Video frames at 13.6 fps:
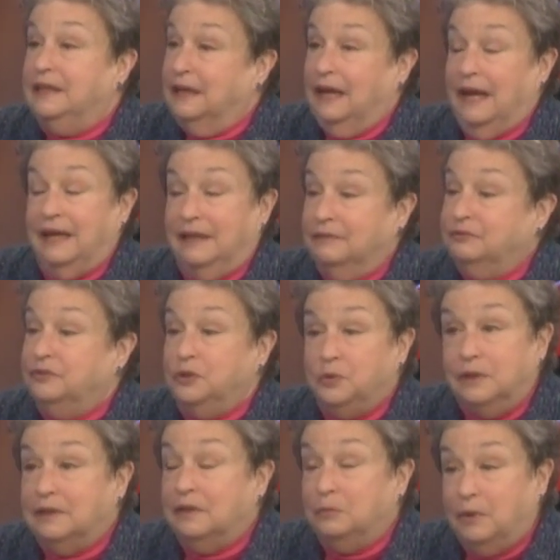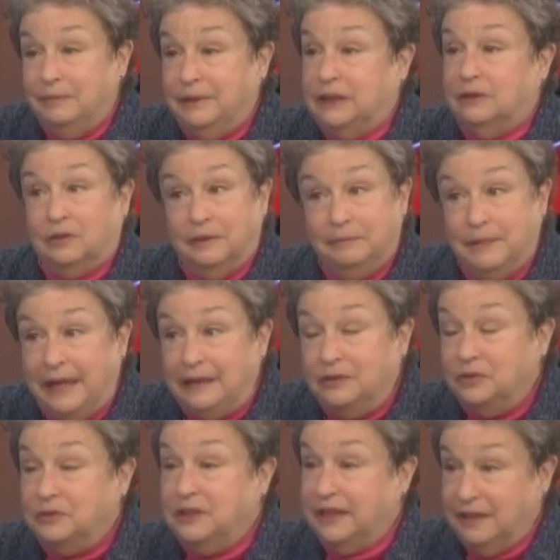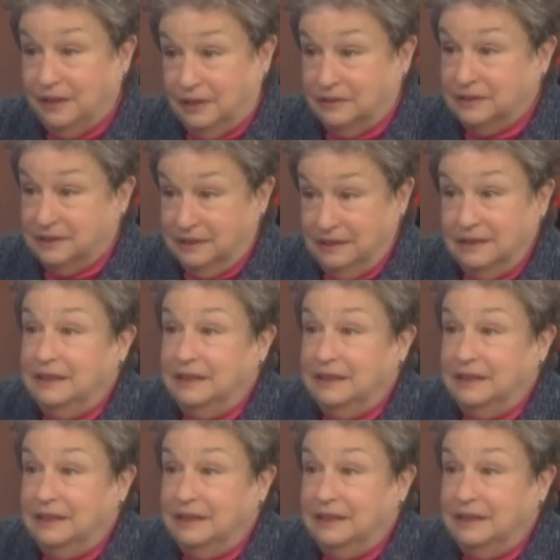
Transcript: And if you are a woman or a man who cares